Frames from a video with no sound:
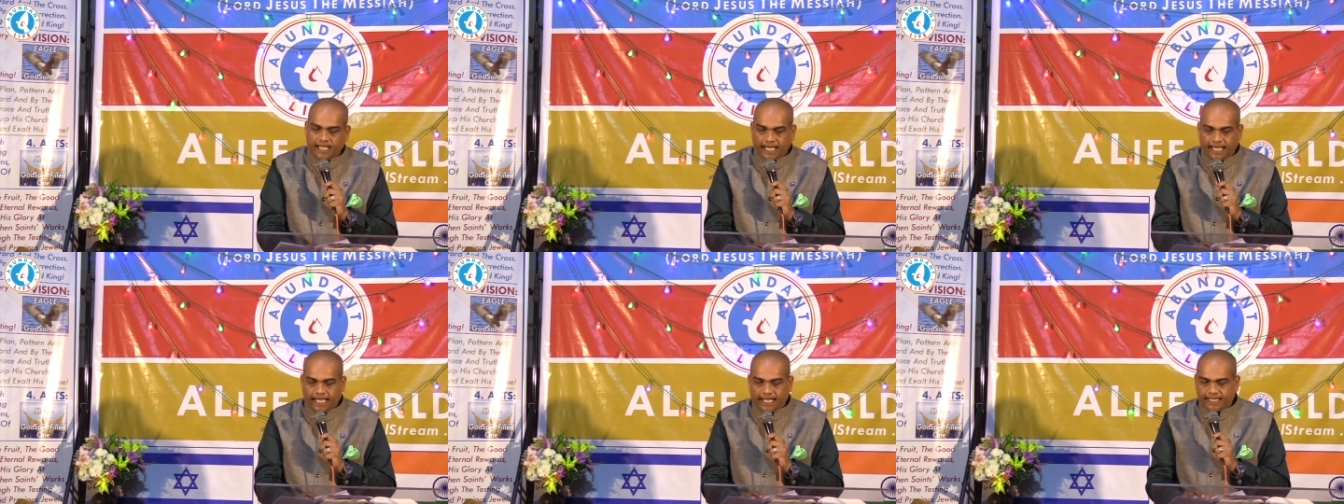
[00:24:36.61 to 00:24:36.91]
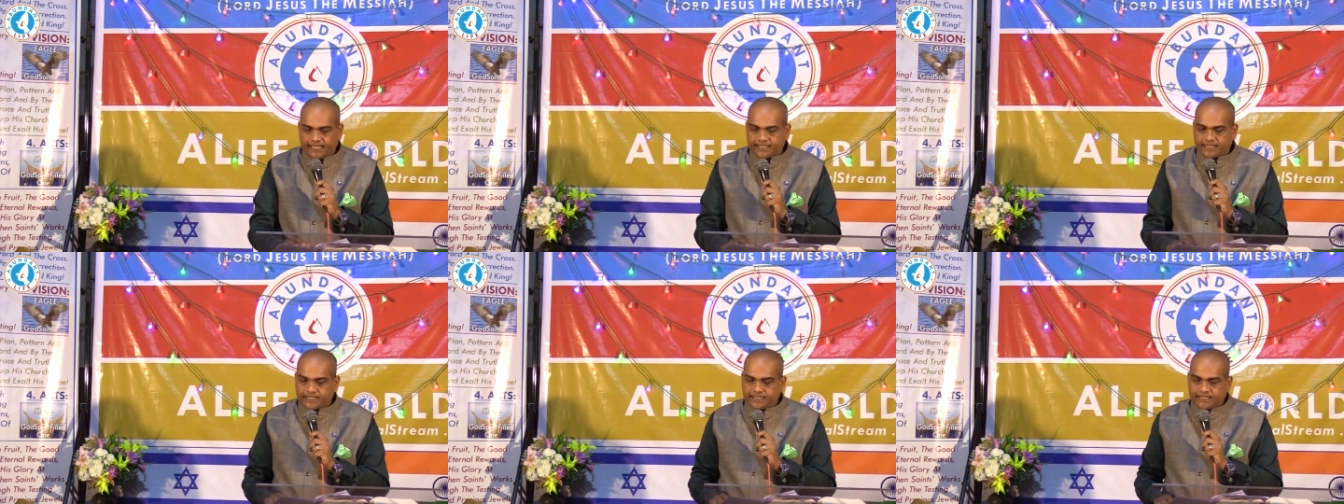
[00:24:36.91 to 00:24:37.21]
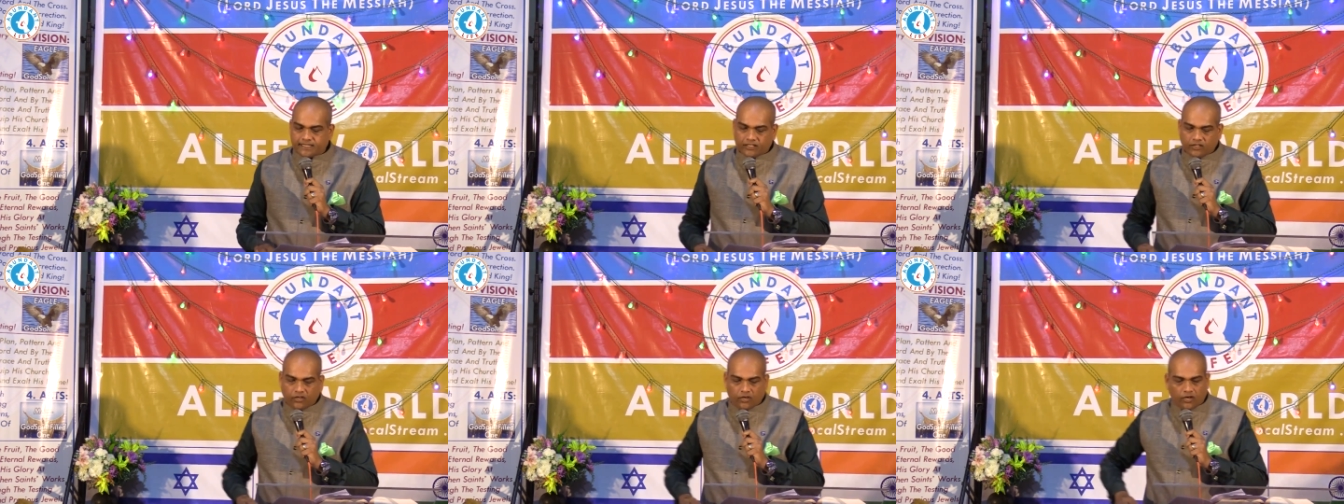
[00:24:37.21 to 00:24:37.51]

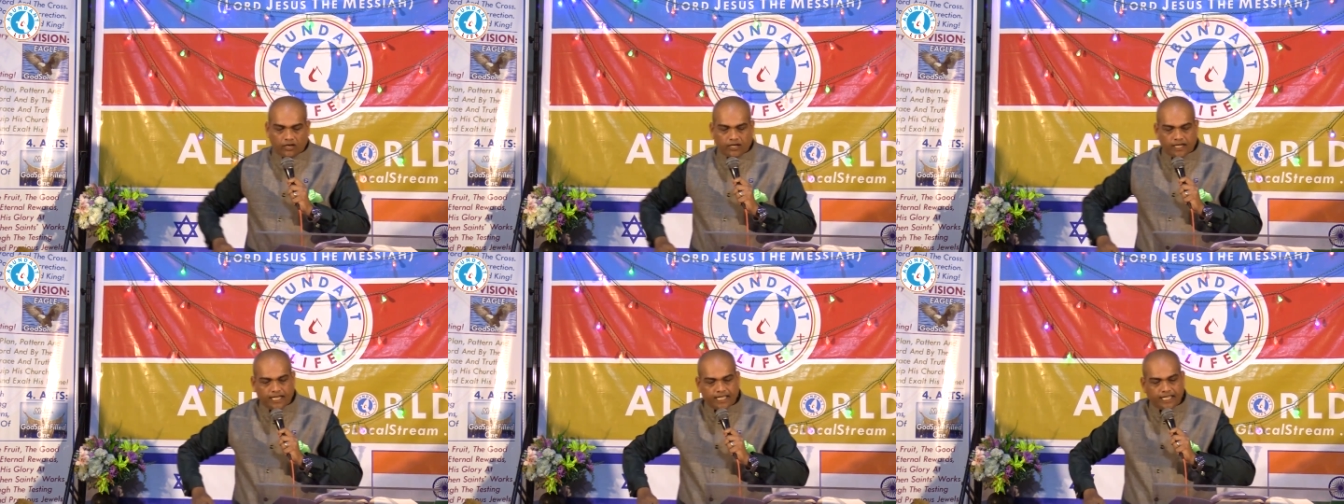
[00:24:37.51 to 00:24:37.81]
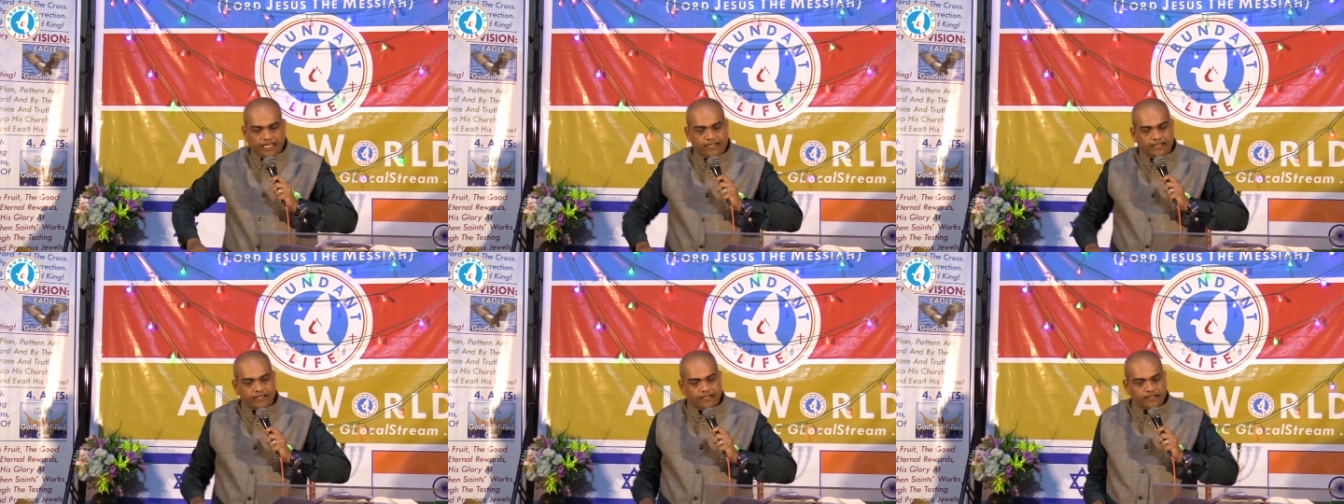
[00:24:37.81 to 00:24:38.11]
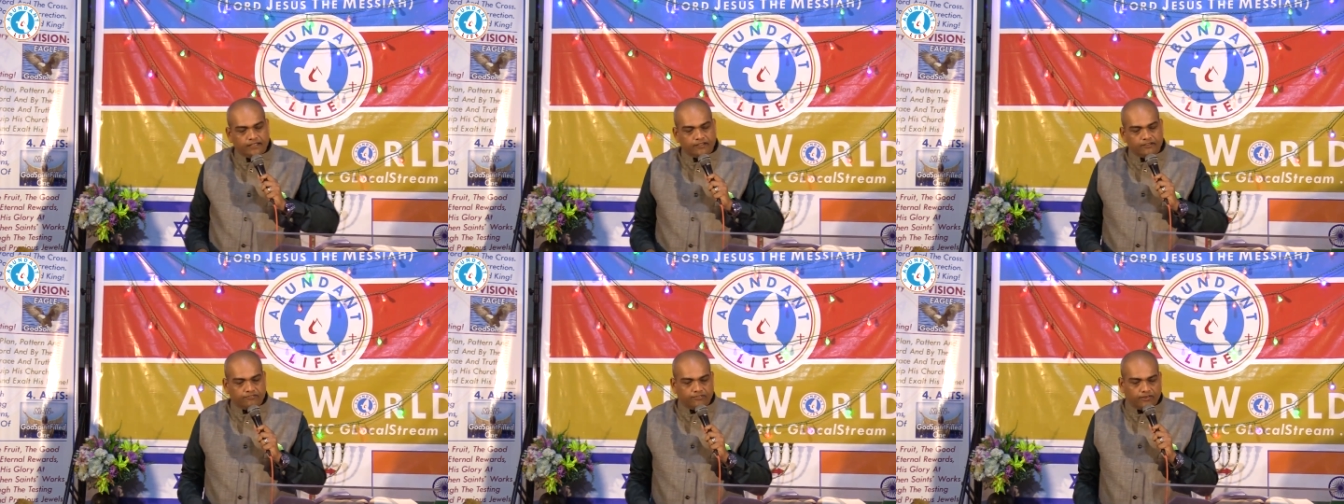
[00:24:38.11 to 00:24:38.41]
as godly
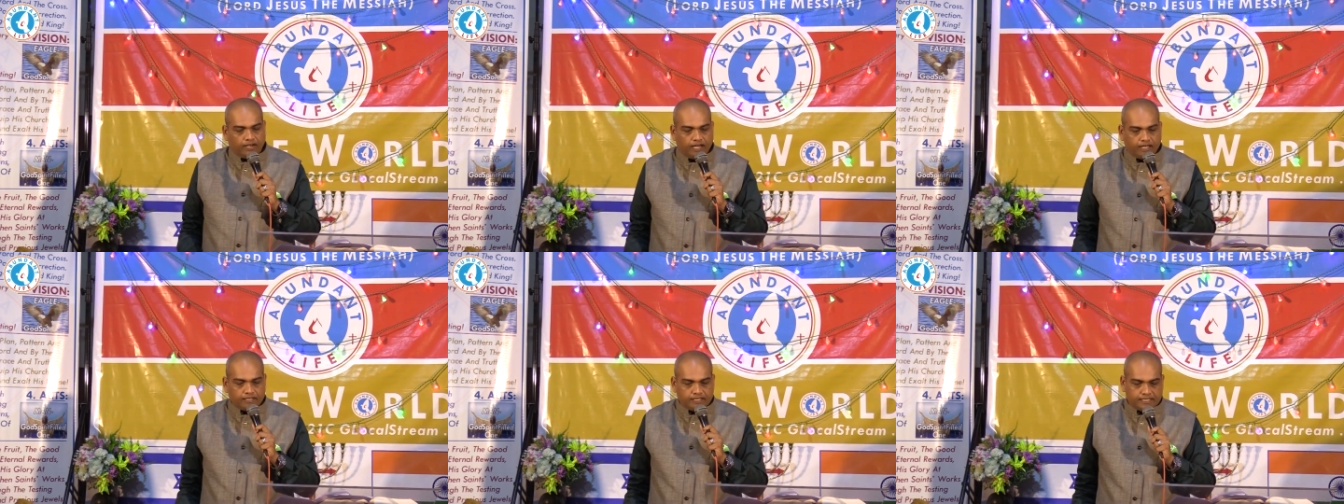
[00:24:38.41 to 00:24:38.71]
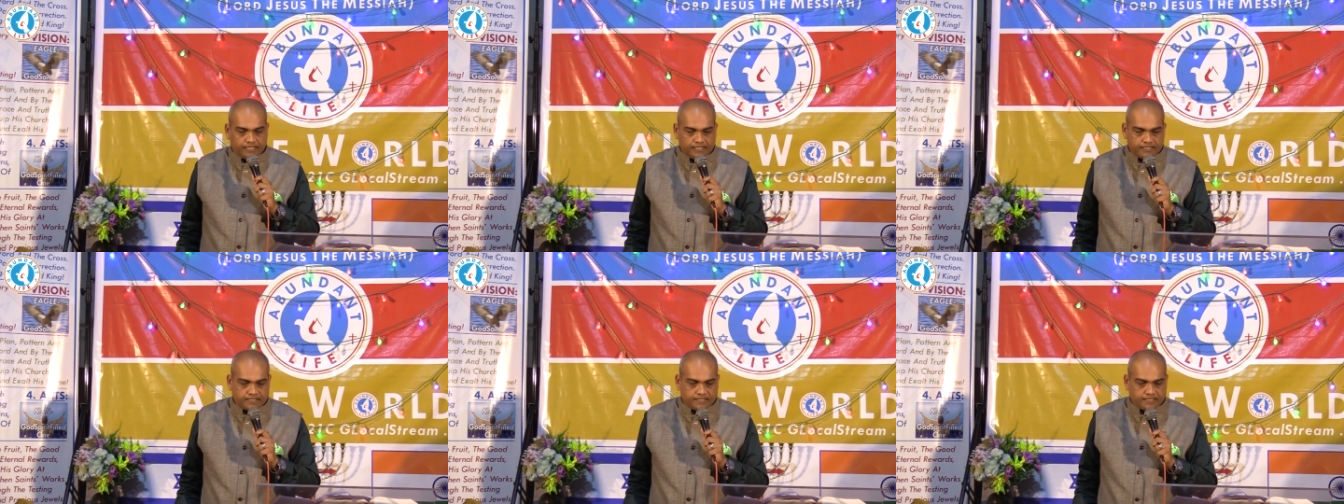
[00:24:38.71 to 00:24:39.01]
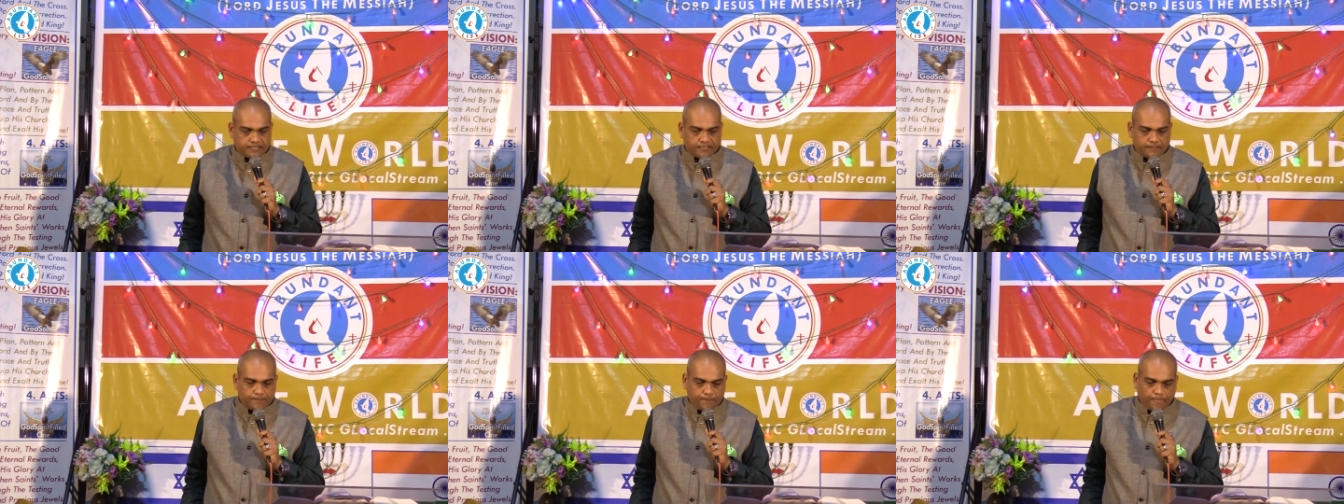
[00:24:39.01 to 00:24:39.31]

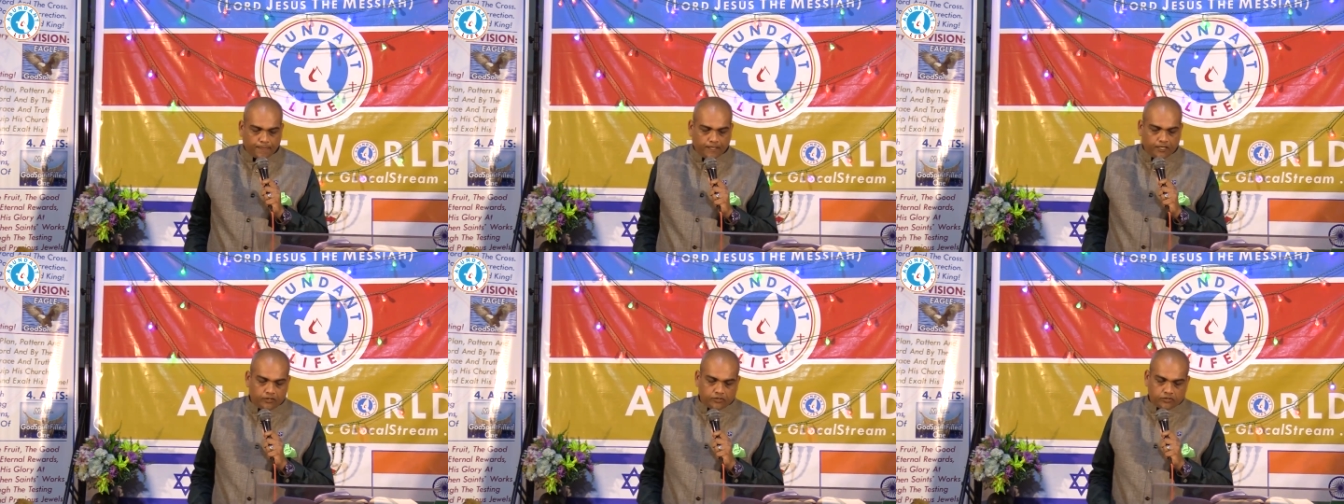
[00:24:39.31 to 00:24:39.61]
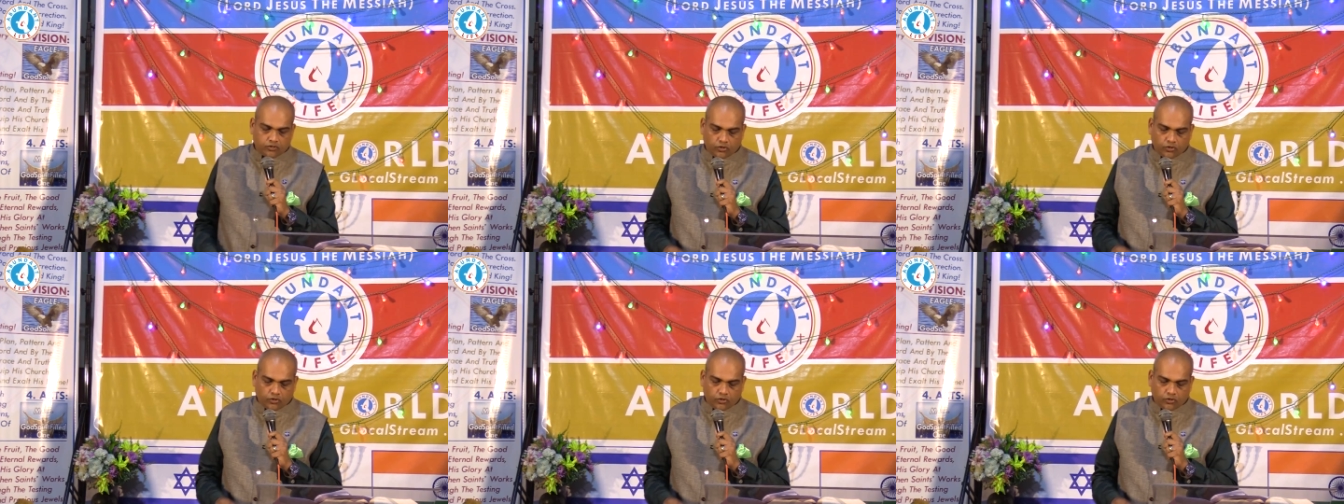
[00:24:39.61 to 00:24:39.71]
fathers you know,